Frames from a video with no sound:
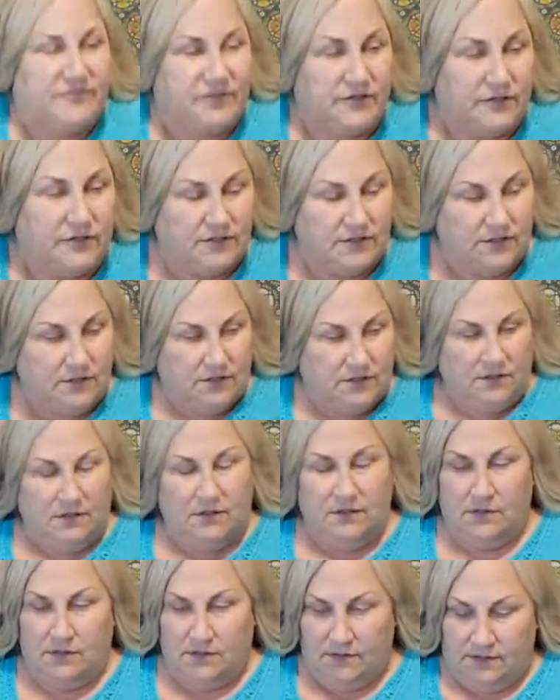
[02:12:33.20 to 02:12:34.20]

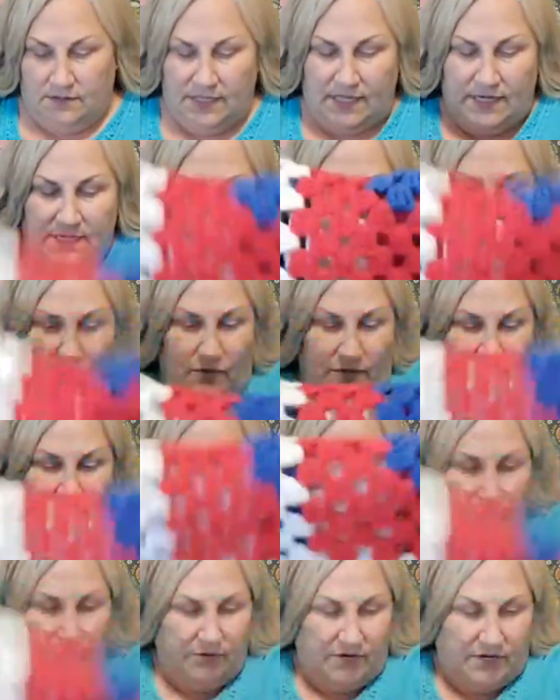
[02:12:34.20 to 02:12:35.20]
That is quite
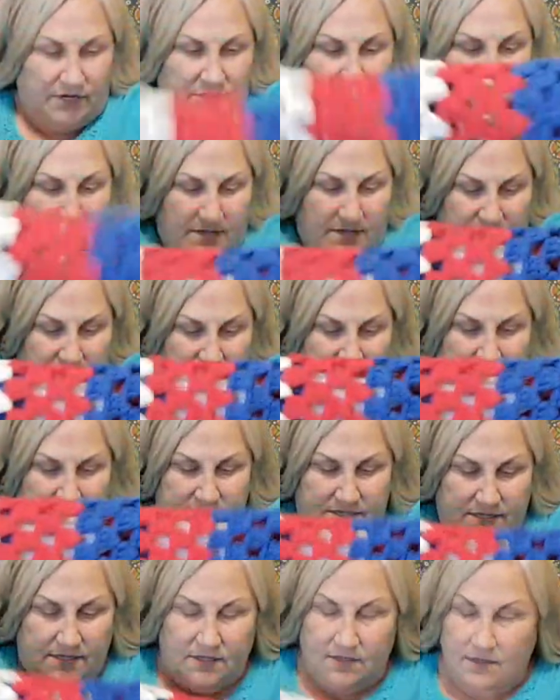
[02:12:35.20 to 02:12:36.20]
all right, you guys.